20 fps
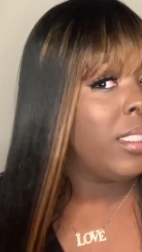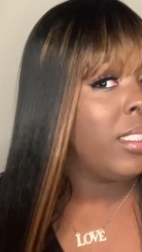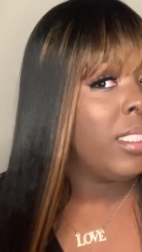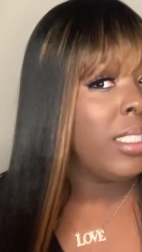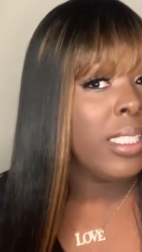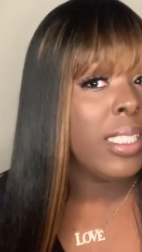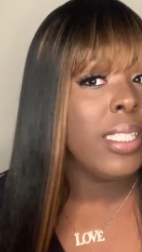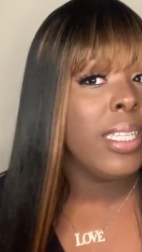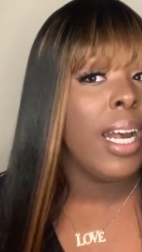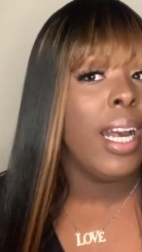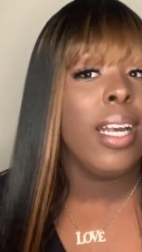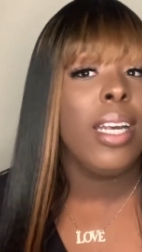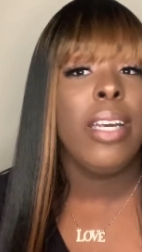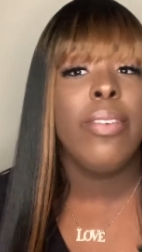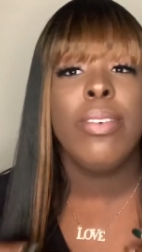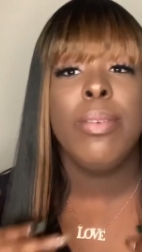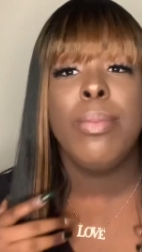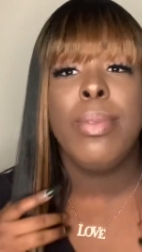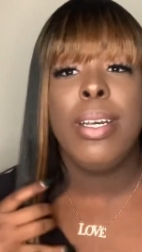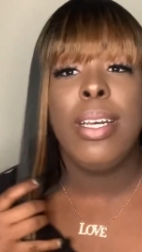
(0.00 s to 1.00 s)
It's not
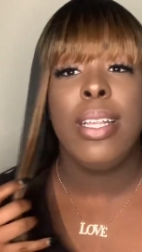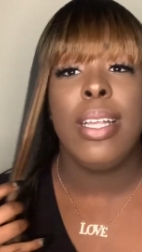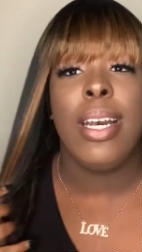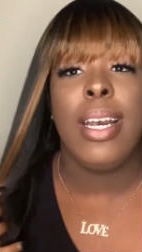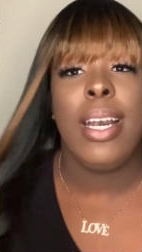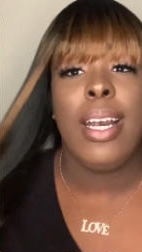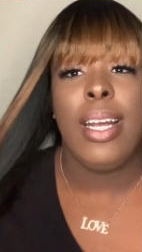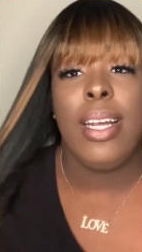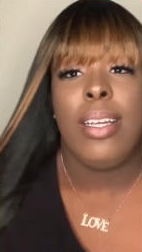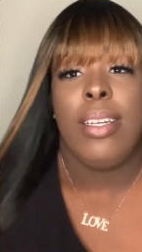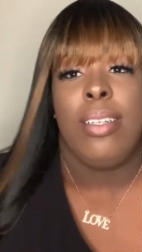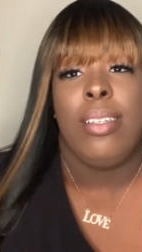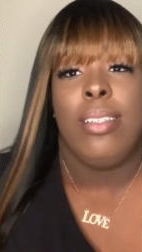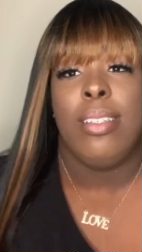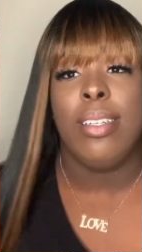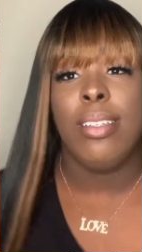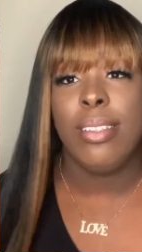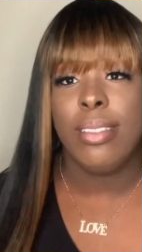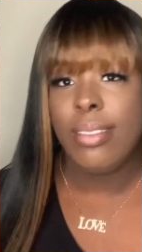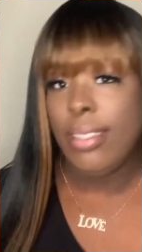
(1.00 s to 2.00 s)
giving me that,
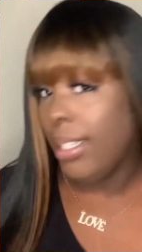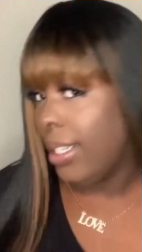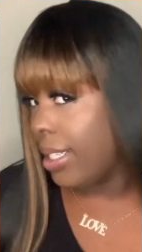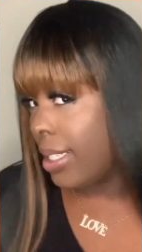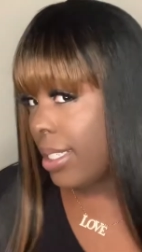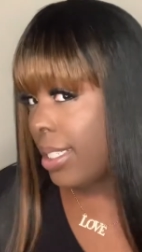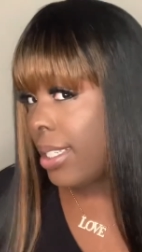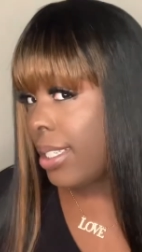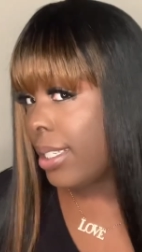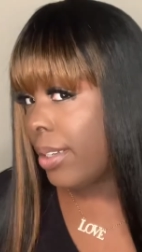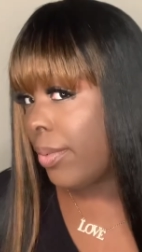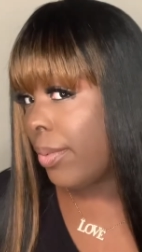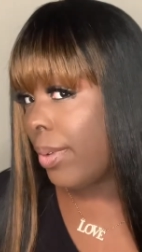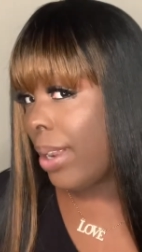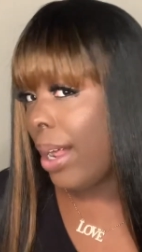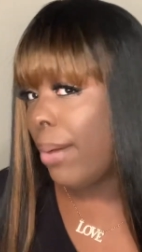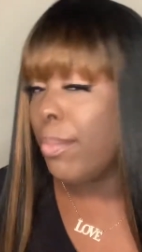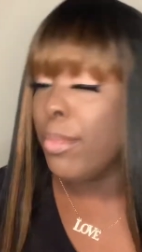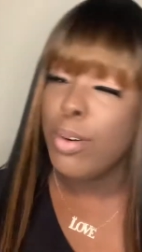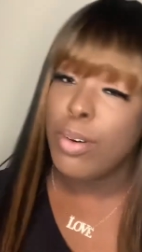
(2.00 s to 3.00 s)
And this, when
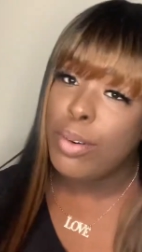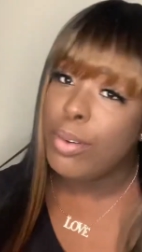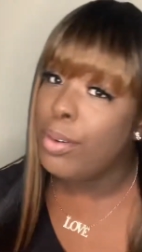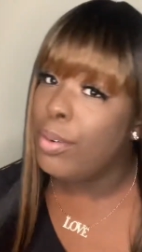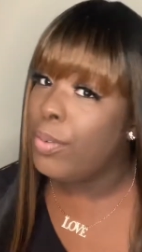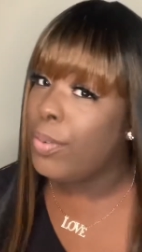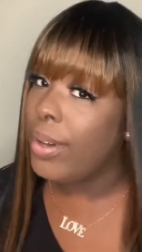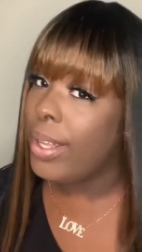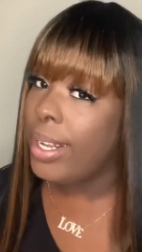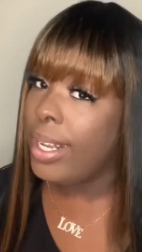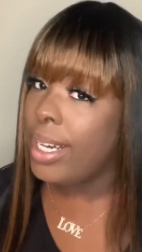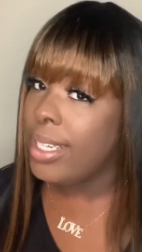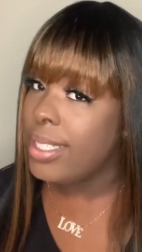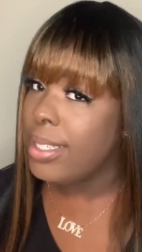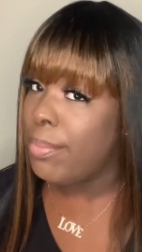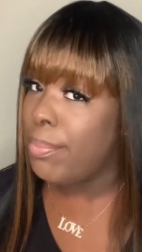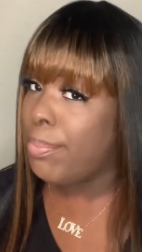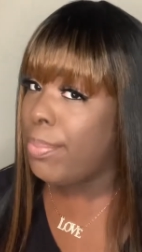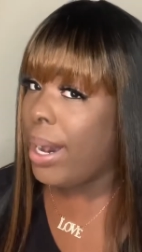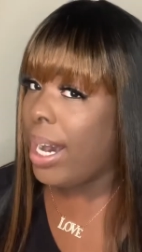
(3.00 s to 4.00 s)
I move, it does a
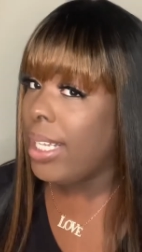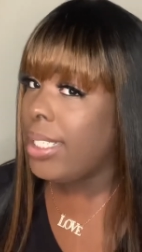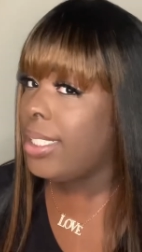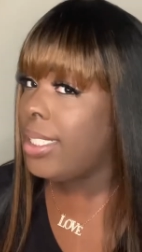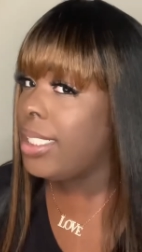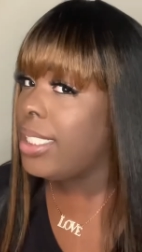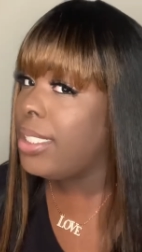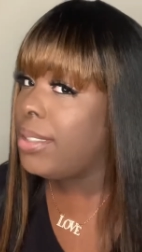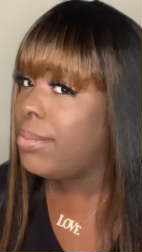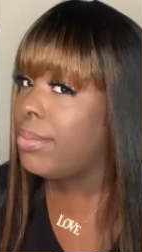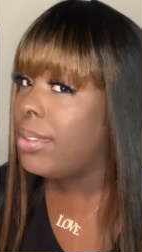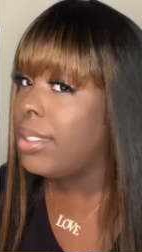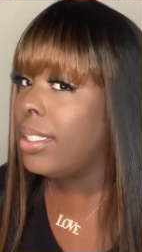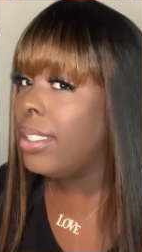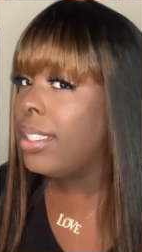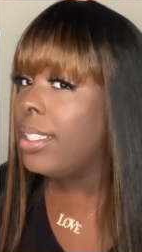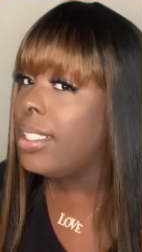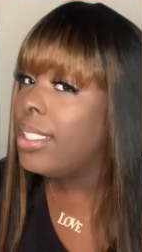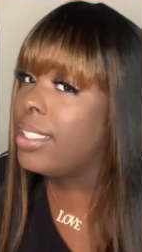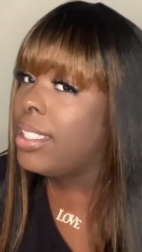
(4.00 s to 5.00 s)
botch up.
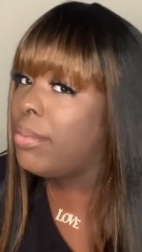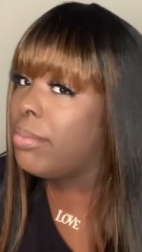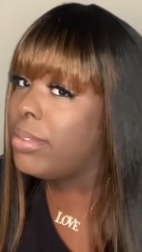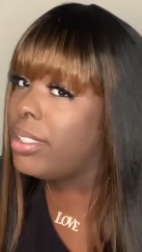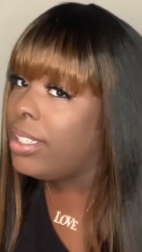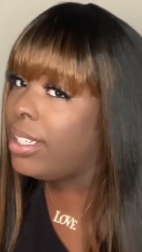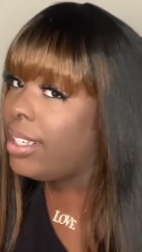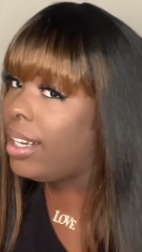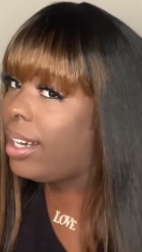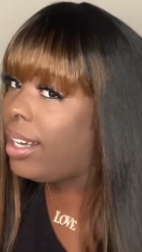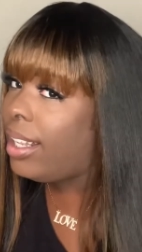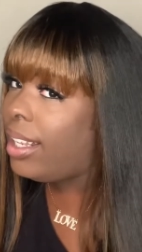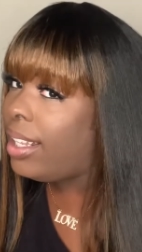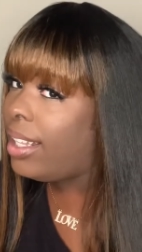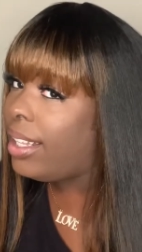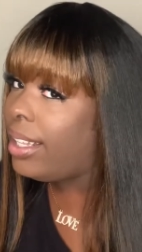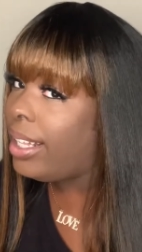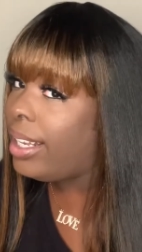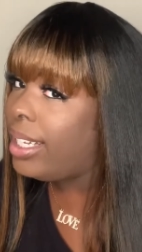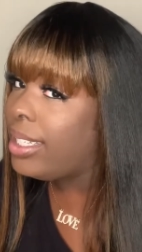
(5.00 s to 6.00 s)
So let me show
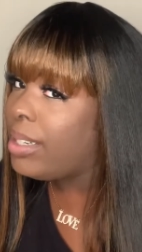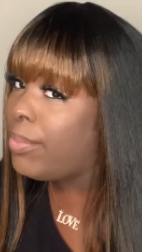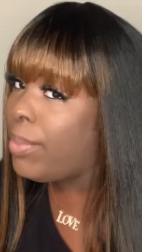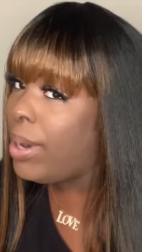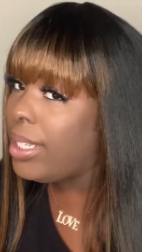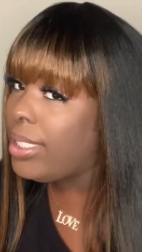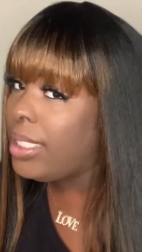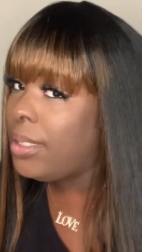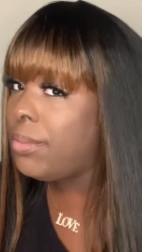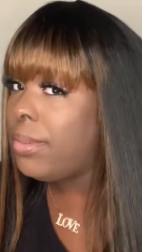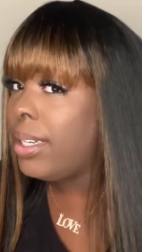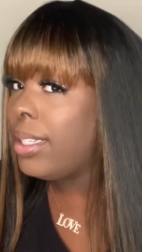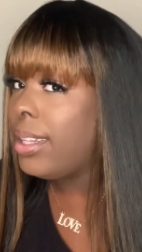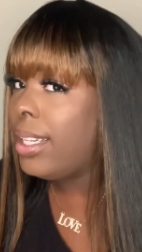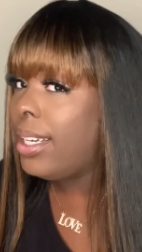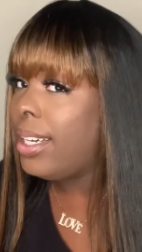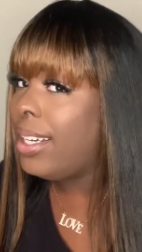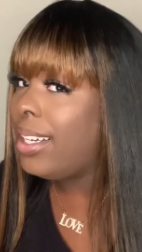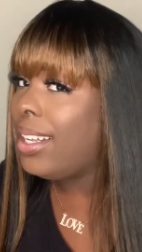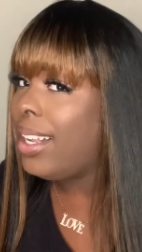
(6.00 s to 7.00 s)
y'all. It does a botch up like
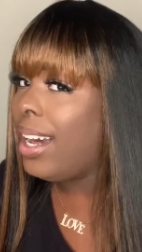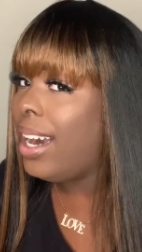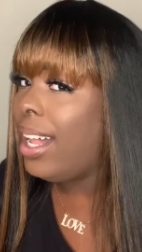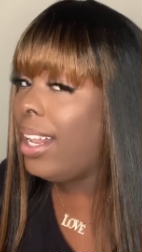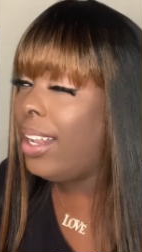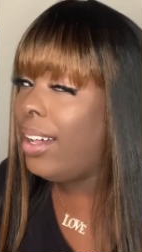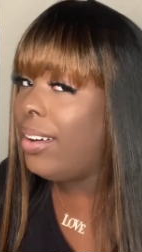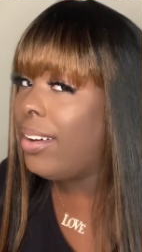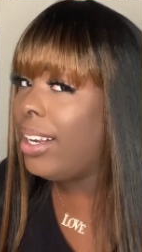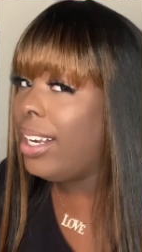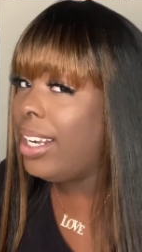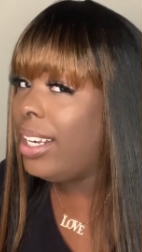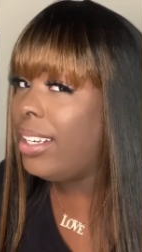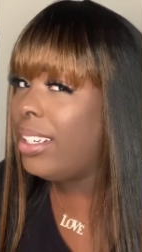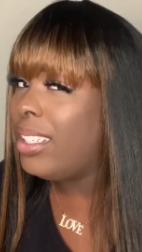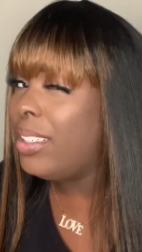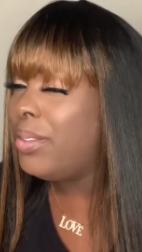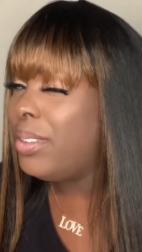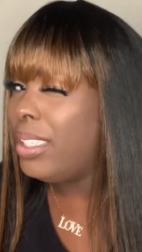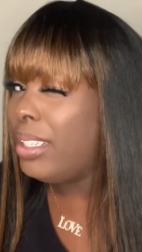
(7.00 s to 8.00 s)
that. How long hair do
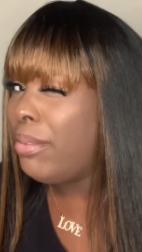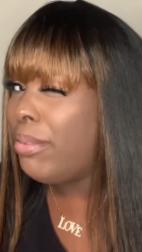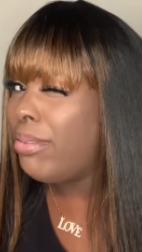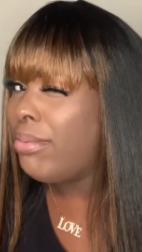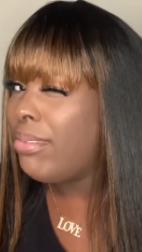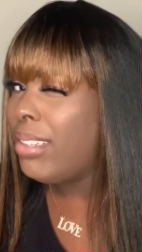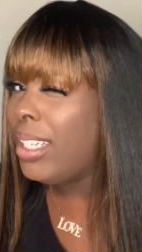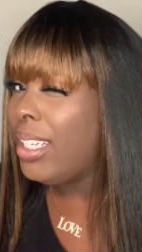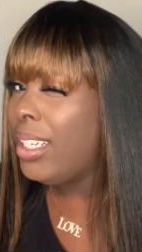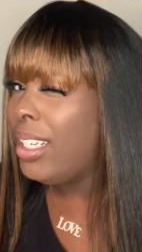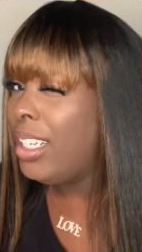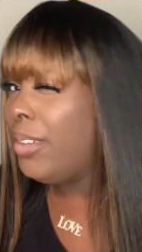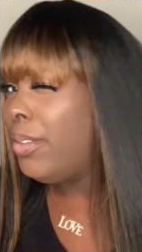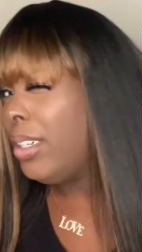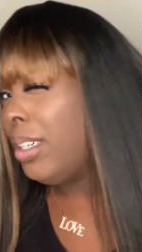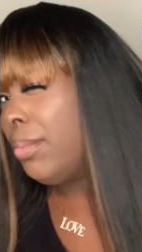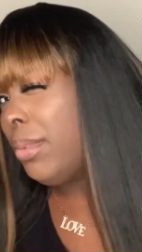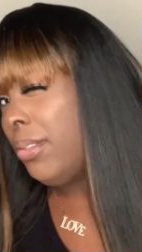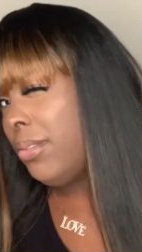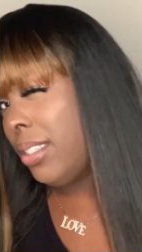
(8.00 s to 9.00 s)
when
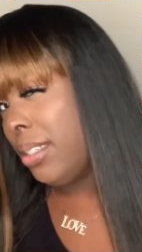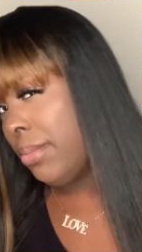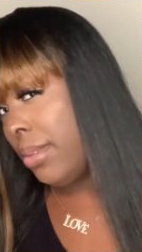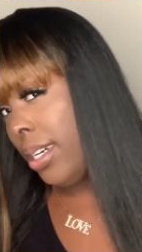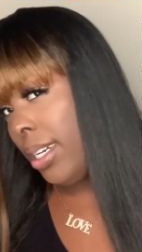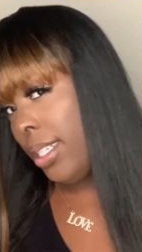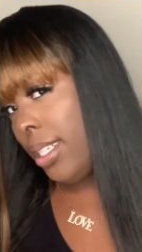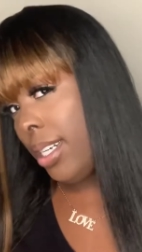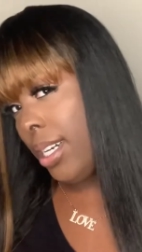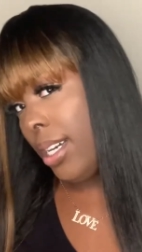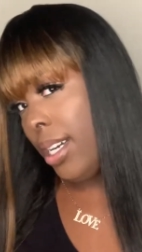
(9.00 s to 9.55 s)
you move too much.